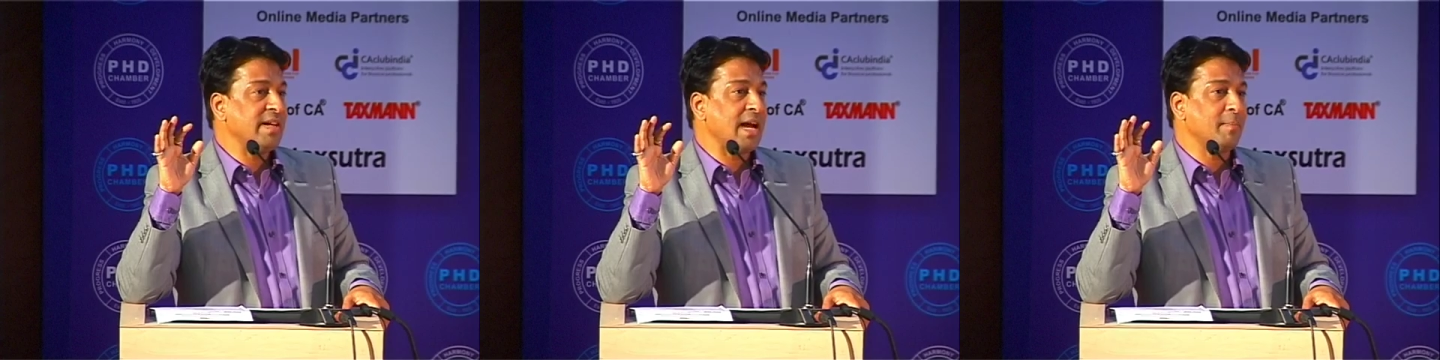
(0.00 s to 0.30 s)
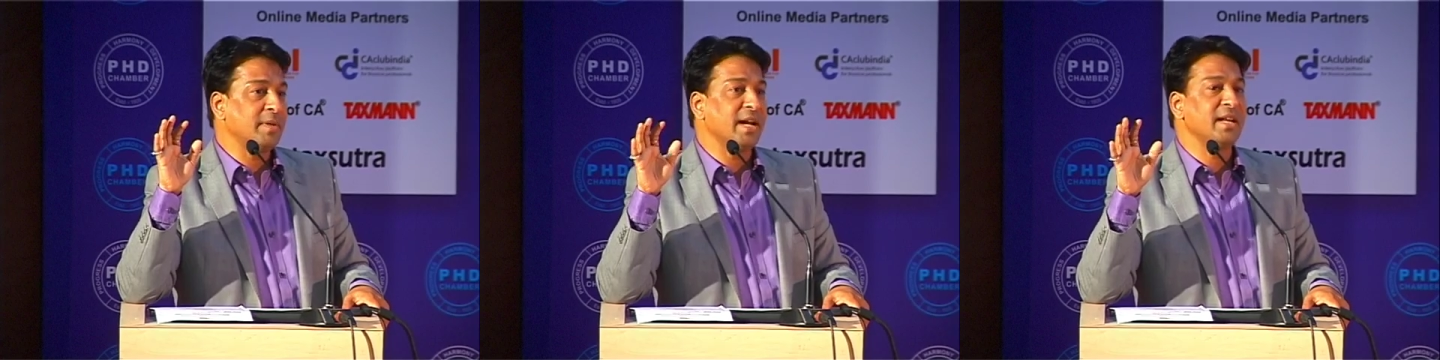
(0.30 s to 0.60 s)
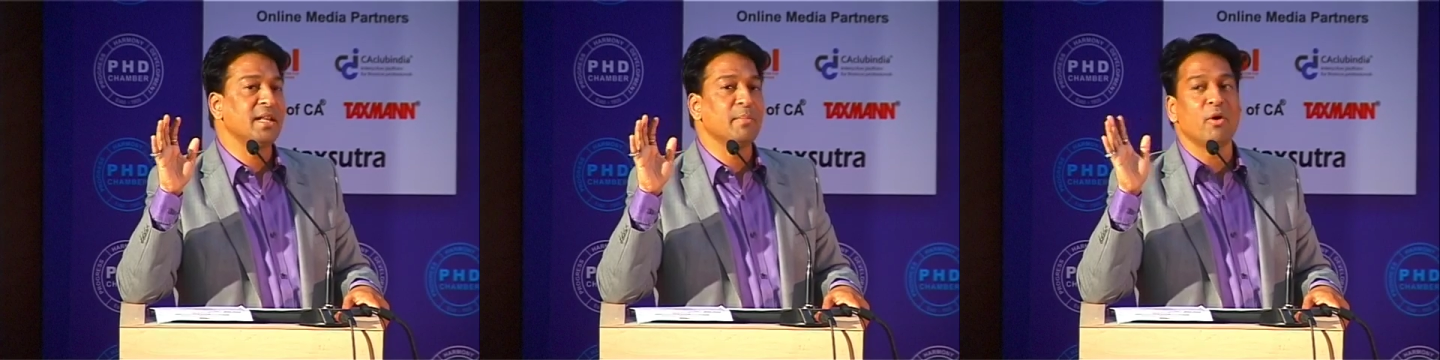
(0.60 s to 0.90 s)
we have done
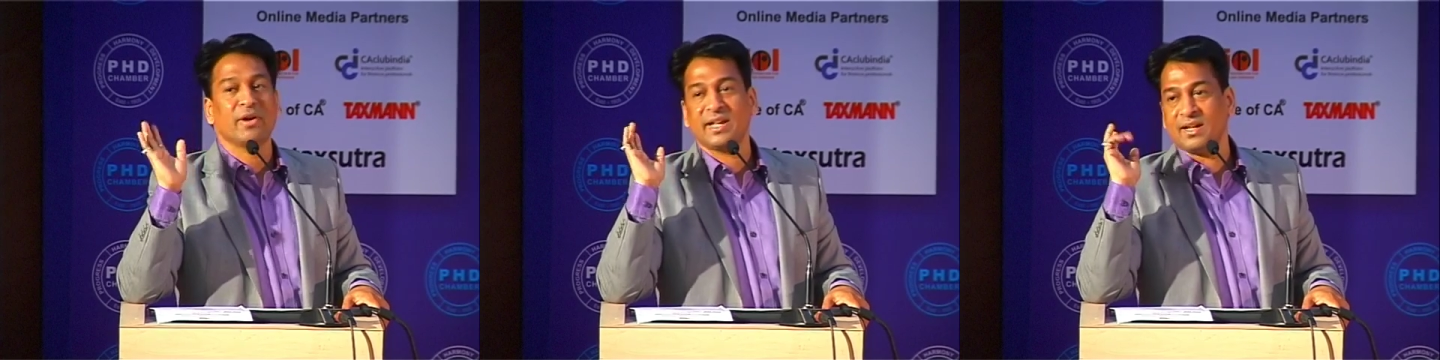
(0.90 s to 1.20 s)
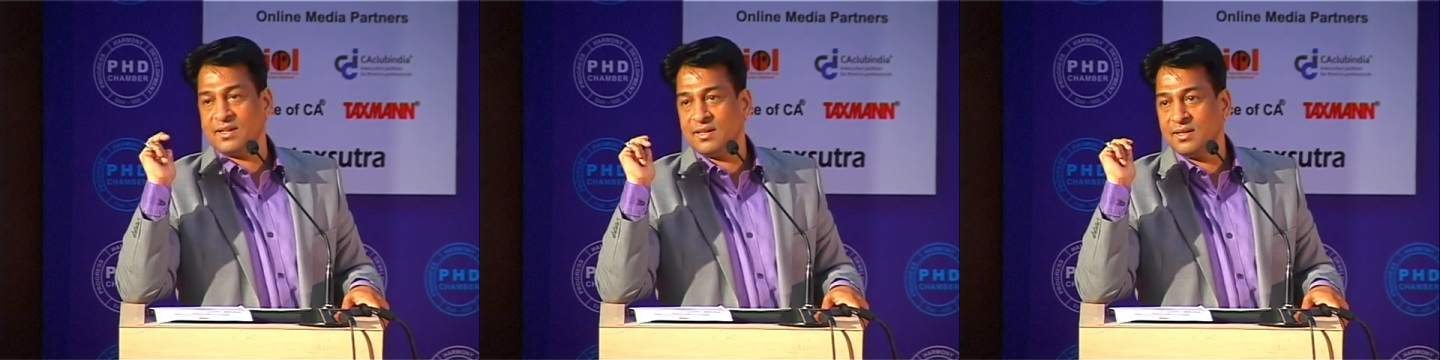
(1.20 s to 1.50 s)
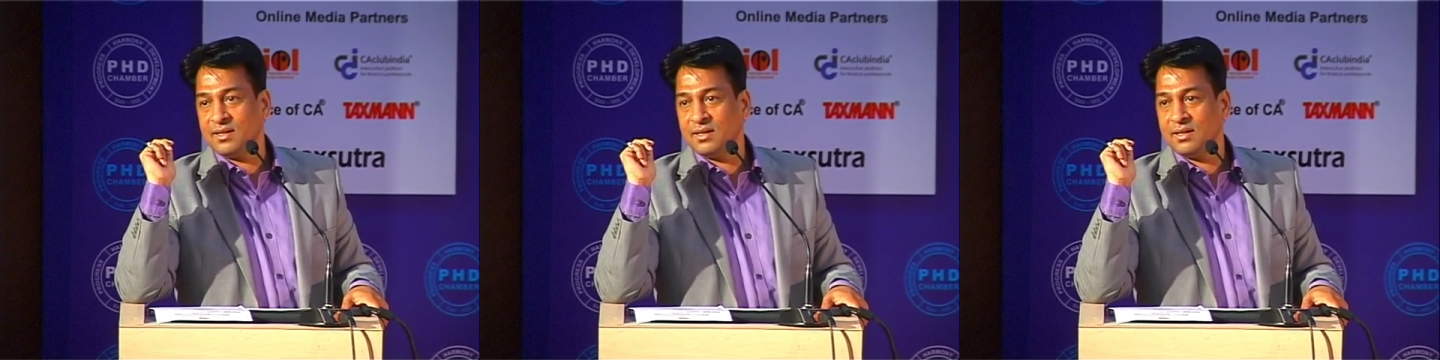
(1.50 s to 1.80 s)
in the morning,
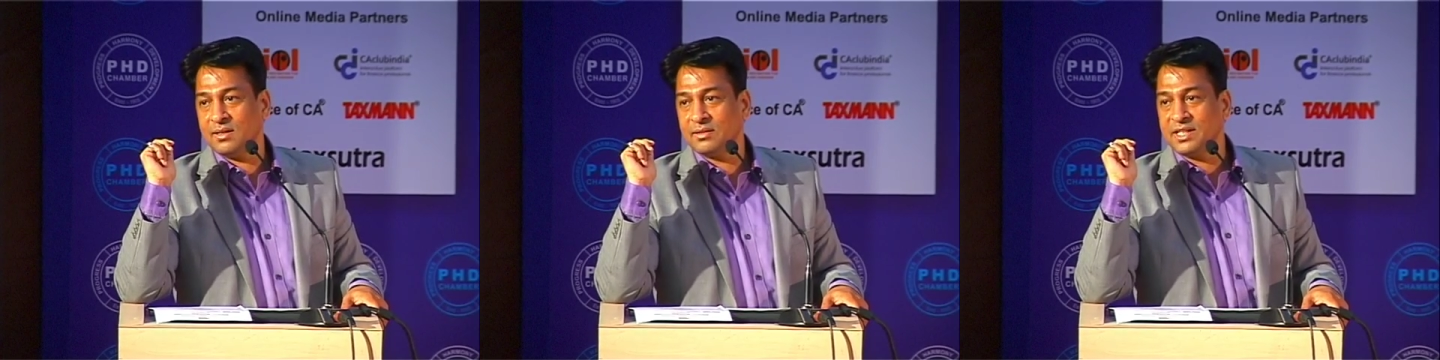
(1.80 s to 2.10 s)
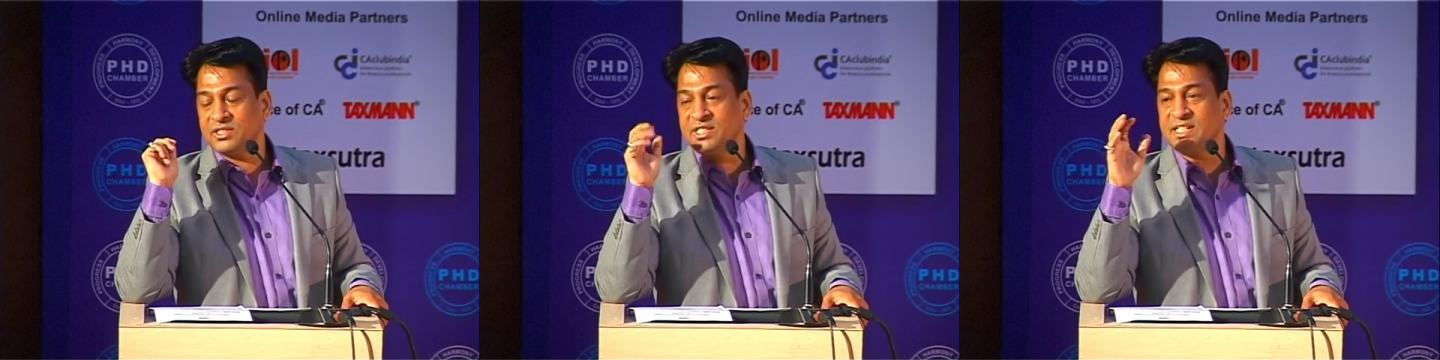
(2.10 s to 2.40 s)
that